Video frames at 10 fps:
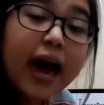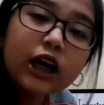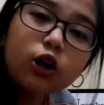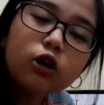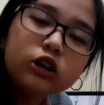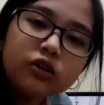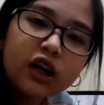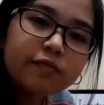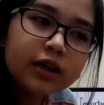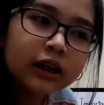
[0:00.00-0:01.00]
And it also
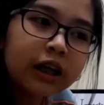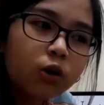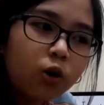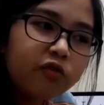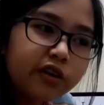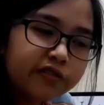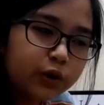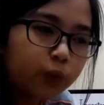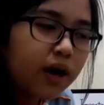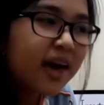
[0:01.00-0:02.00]
gave me a clear
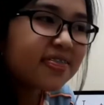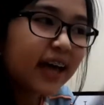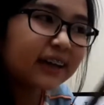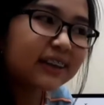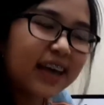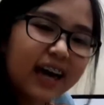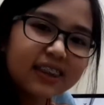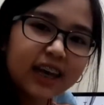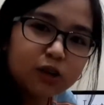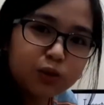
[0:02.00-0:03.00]
overview that
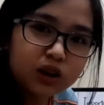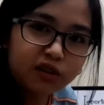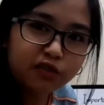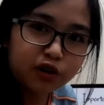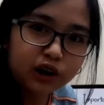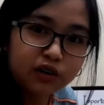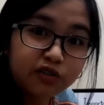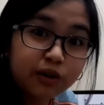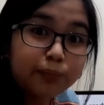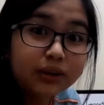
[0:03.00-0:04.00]
death can be different
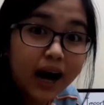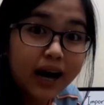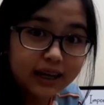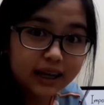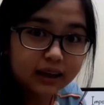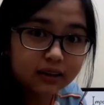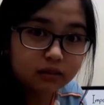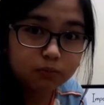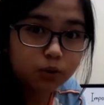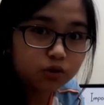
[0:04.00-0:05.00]
from dying.
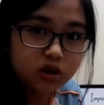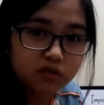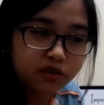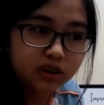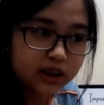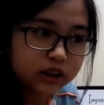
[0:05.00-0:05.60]
Both are different things.